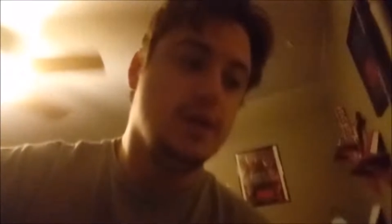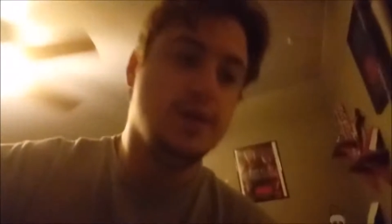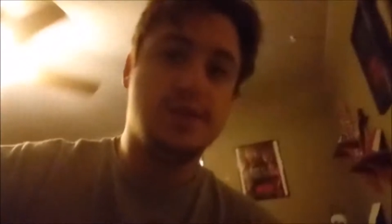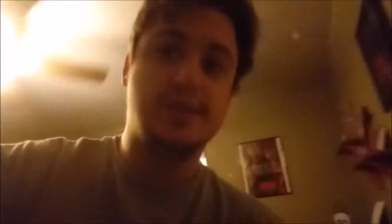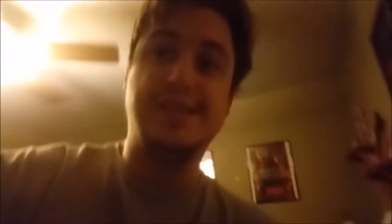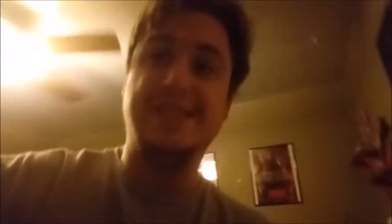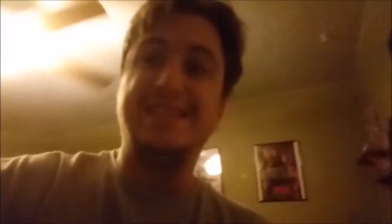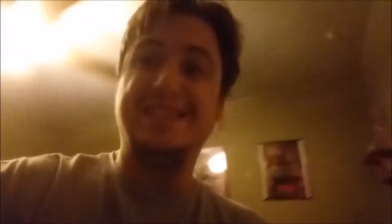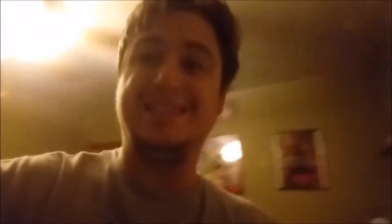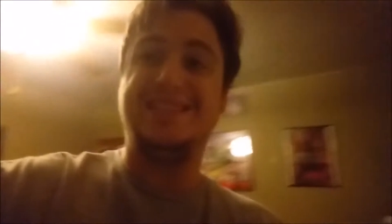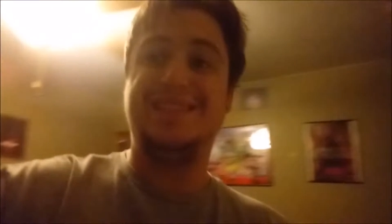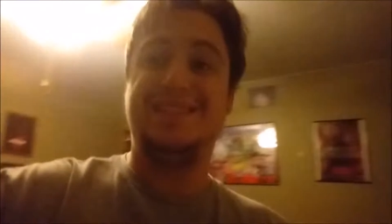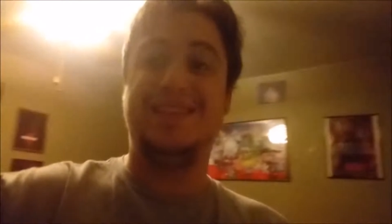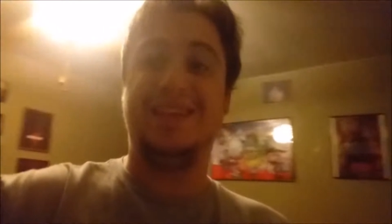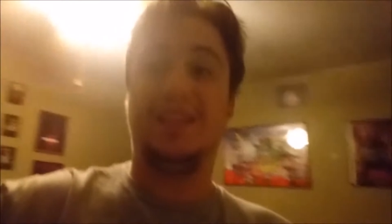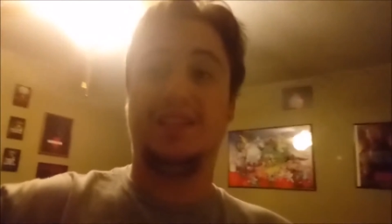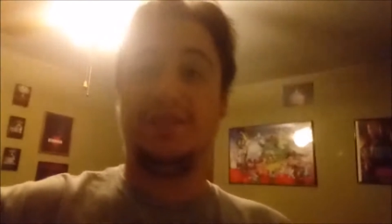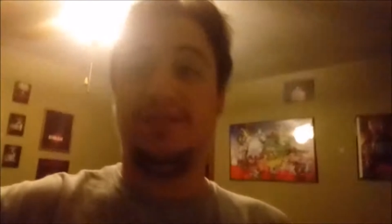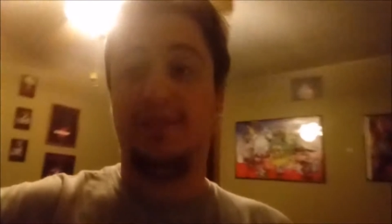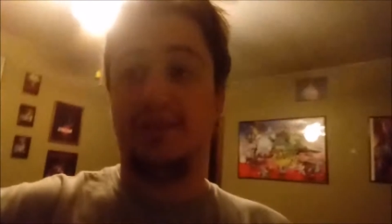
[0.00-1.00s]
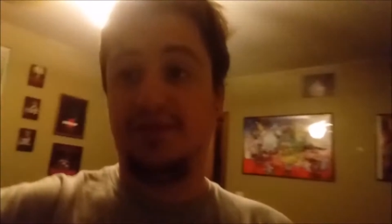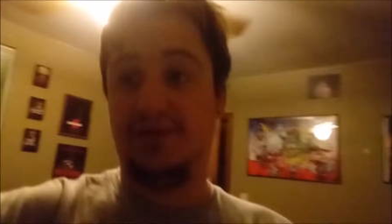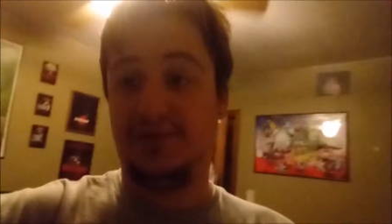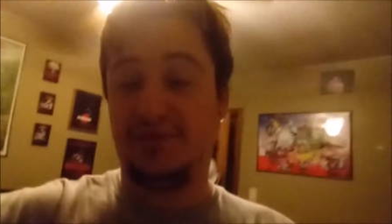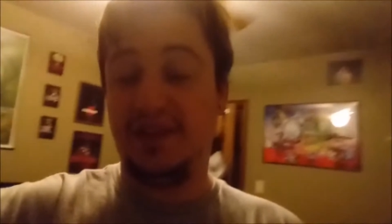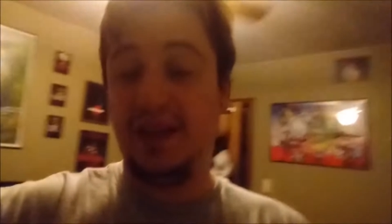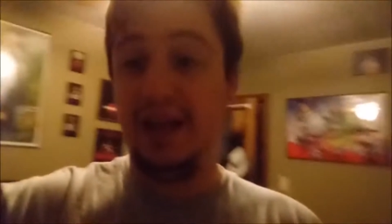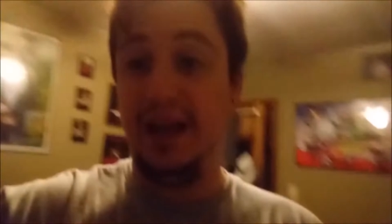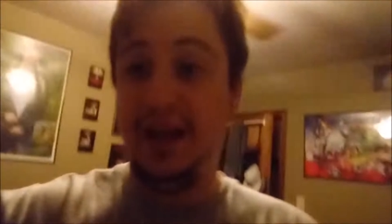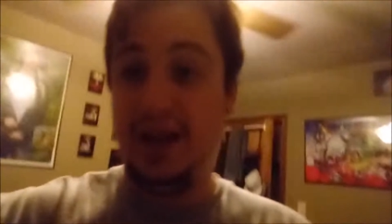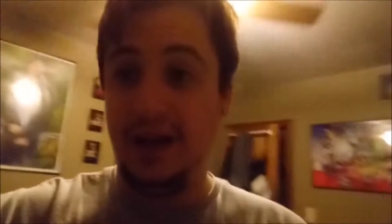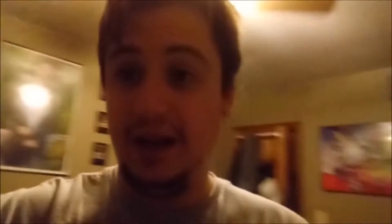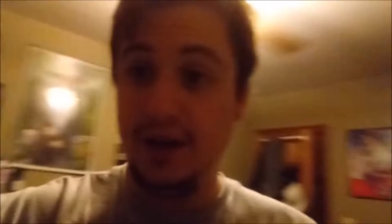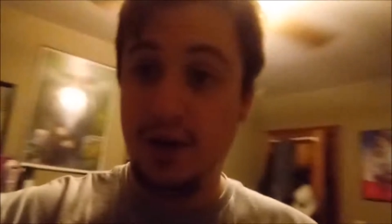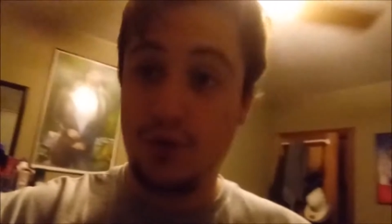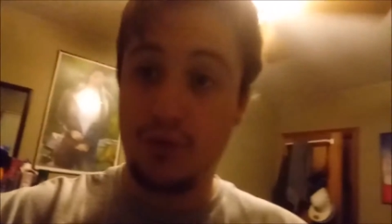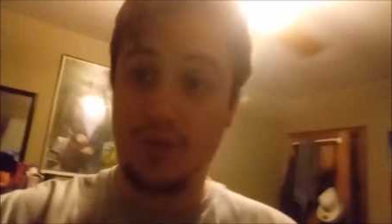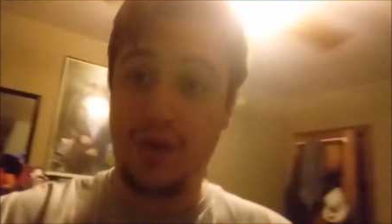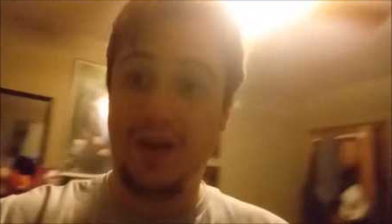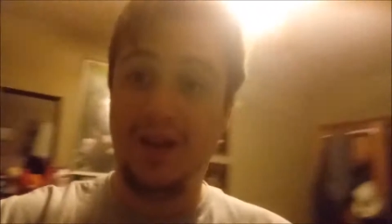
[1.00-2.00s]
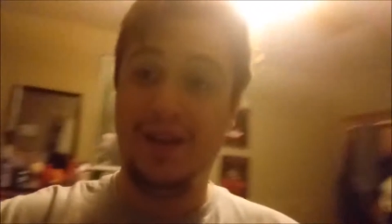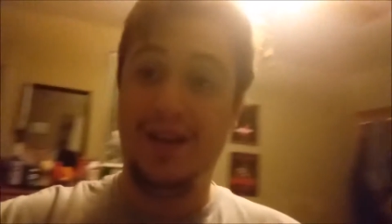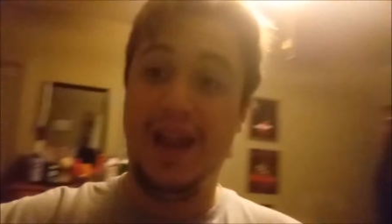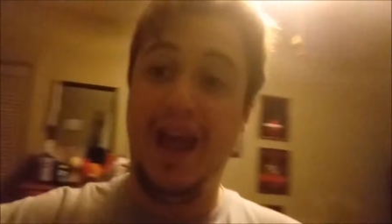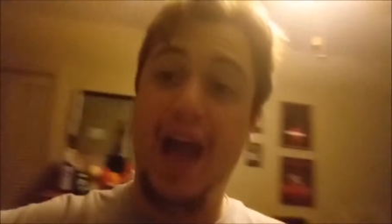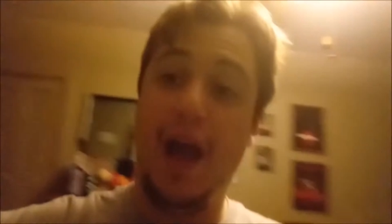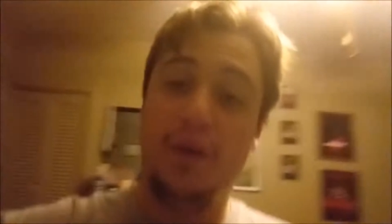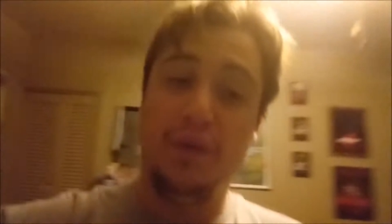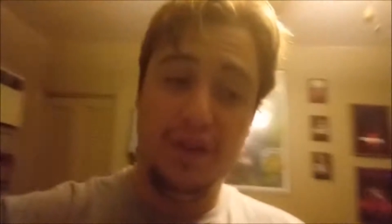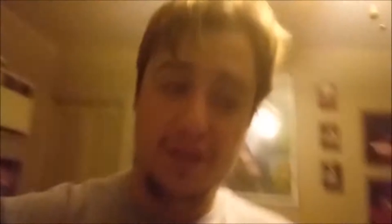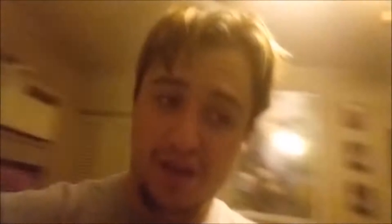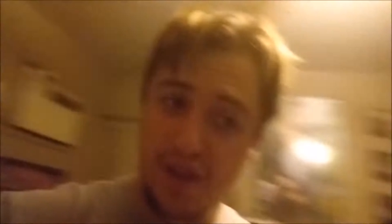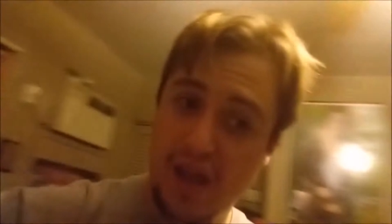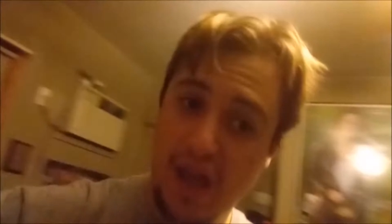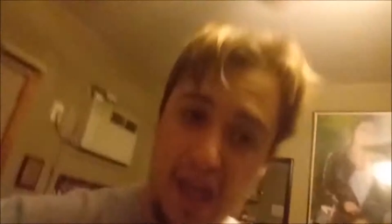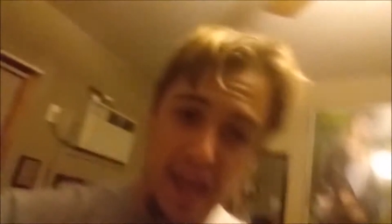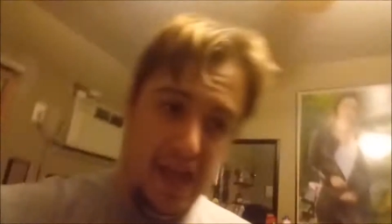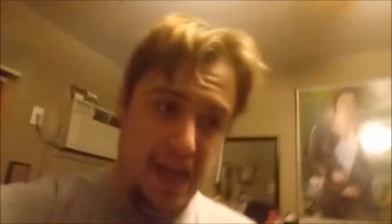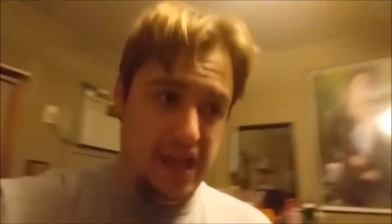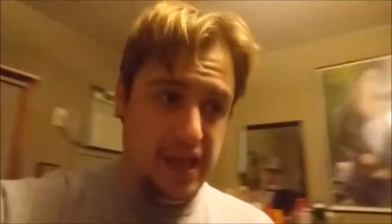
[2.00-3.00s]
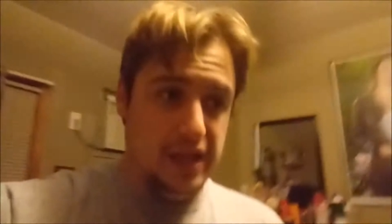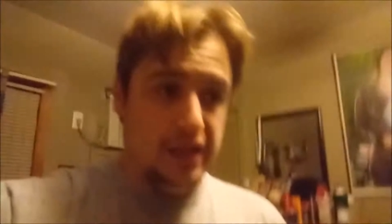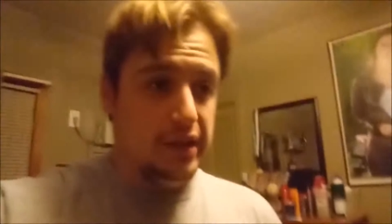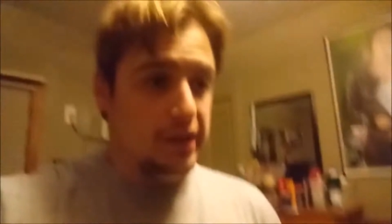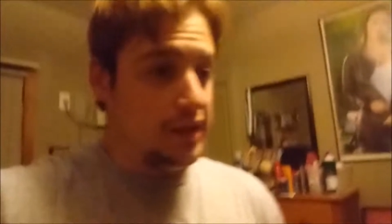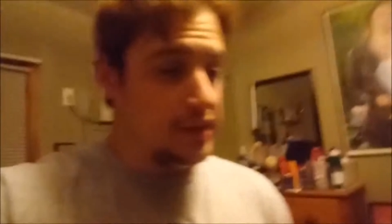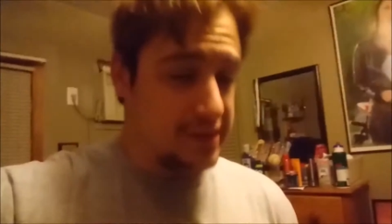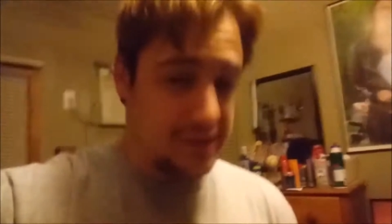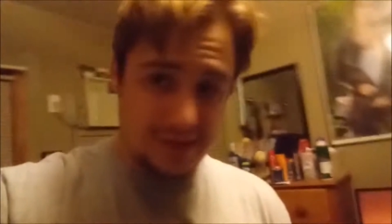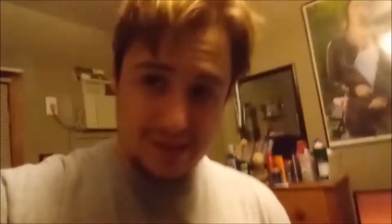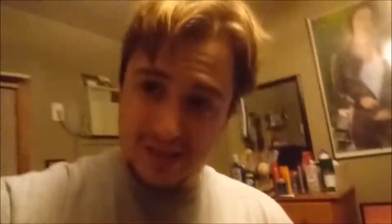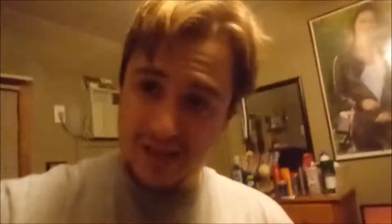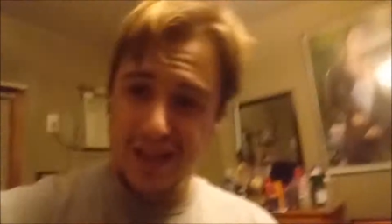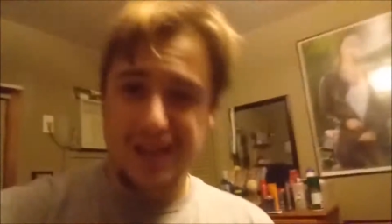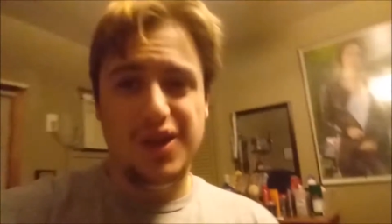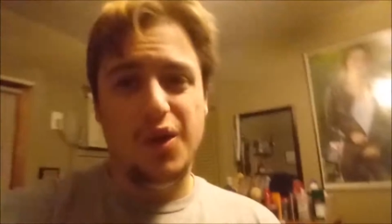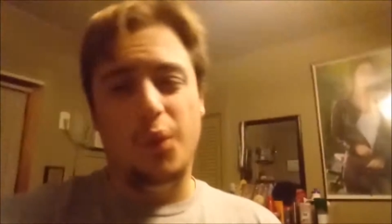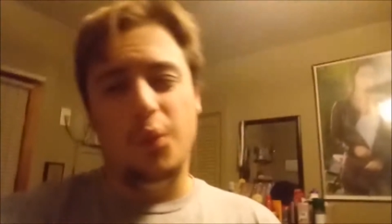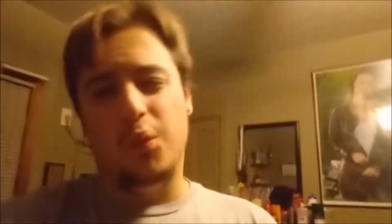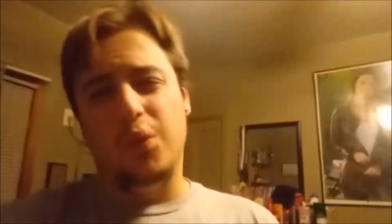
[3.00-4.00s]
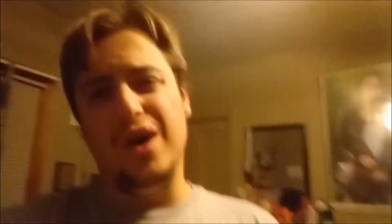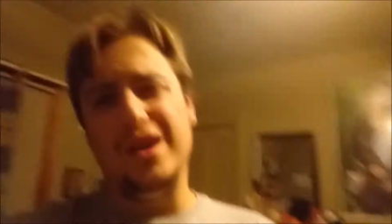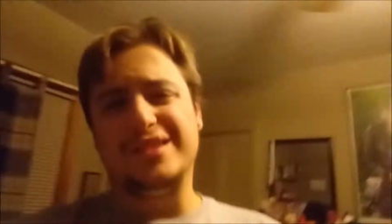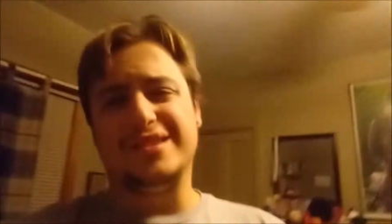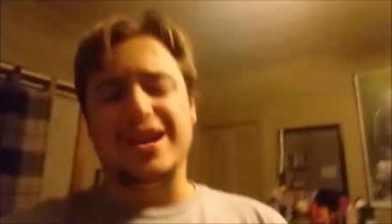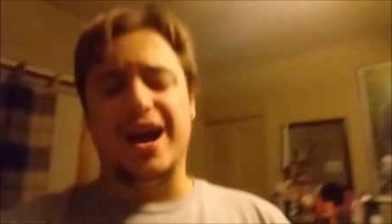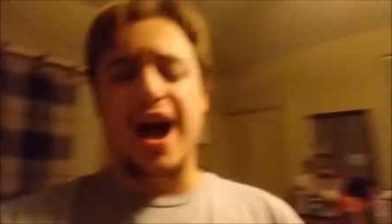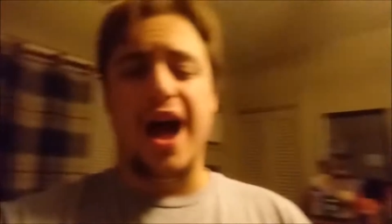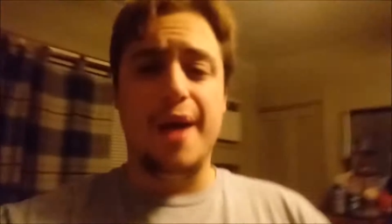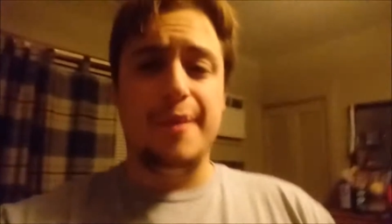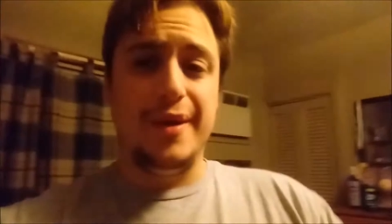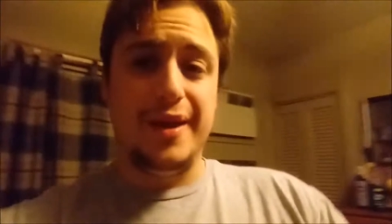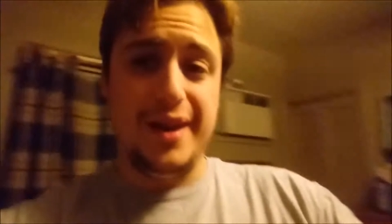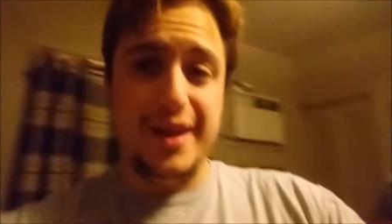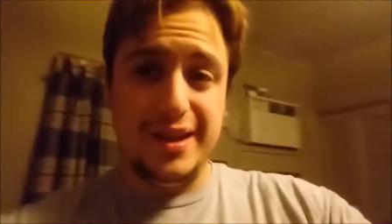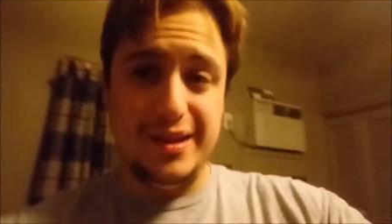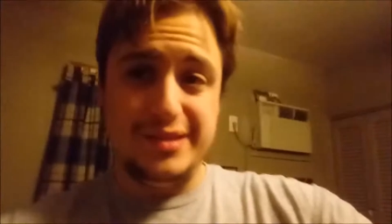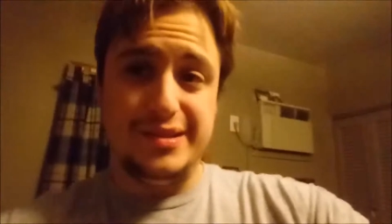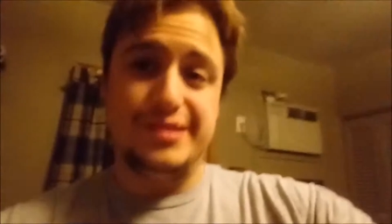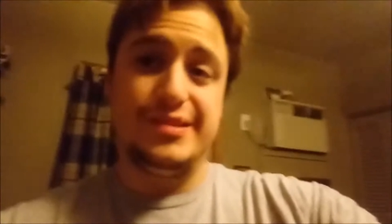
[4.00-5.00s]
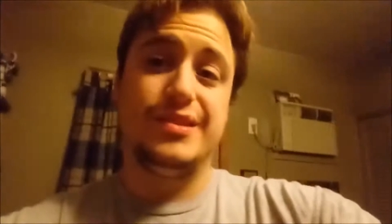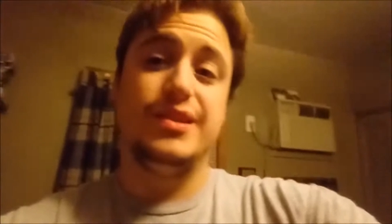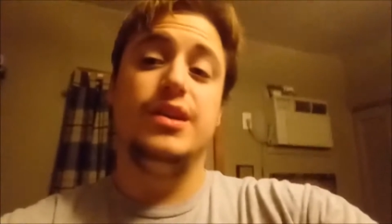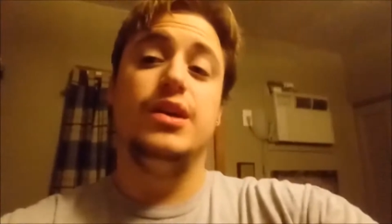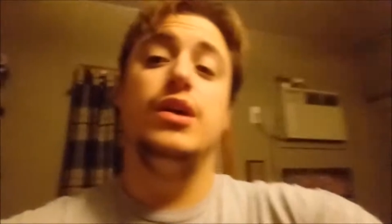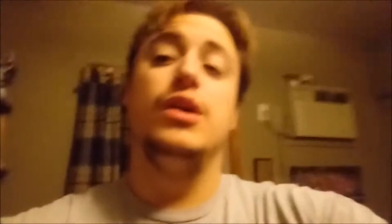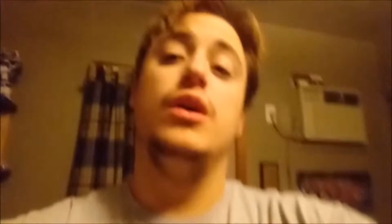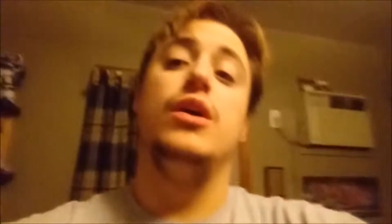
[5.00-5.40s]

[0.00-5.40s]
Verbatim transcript: 6.15 right now and let's see what time it is